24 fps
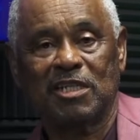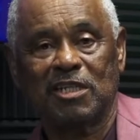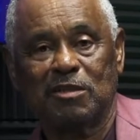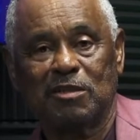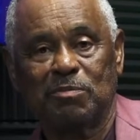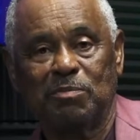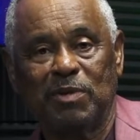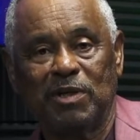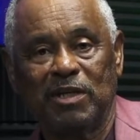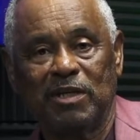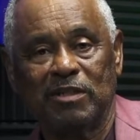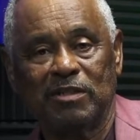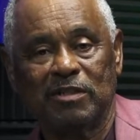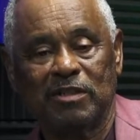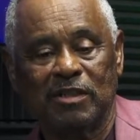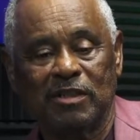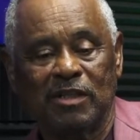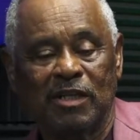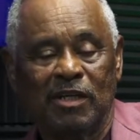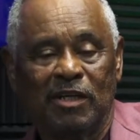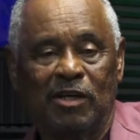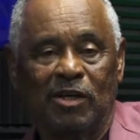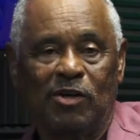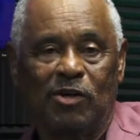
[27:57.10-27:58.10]
been
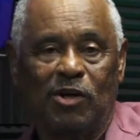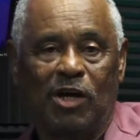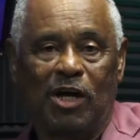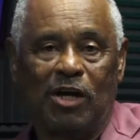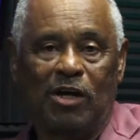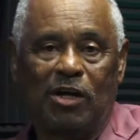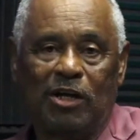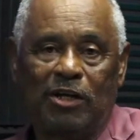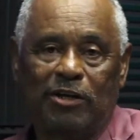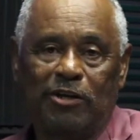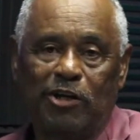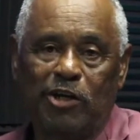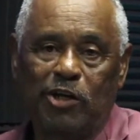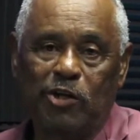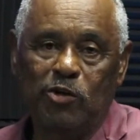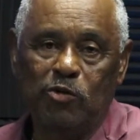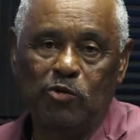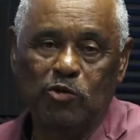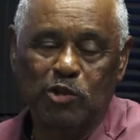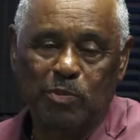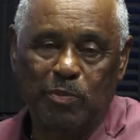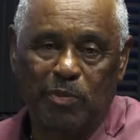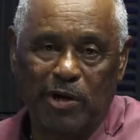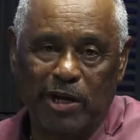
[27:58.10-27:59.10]

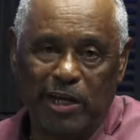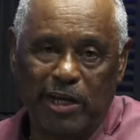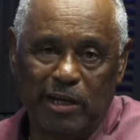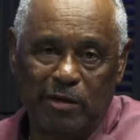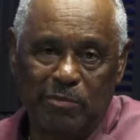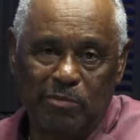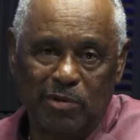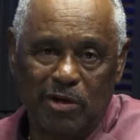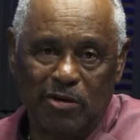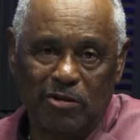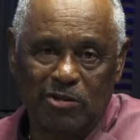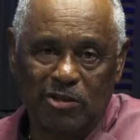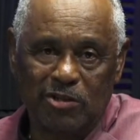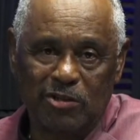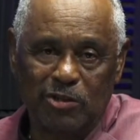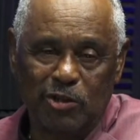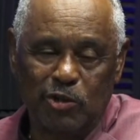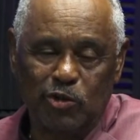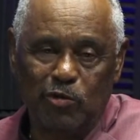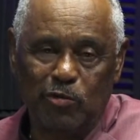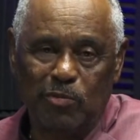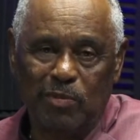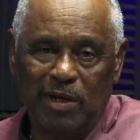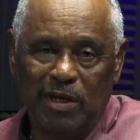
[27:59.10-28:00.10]
News Break brought to
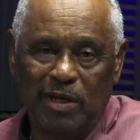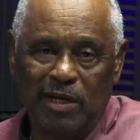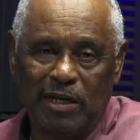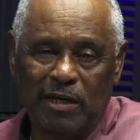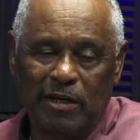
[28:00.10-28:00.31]
you by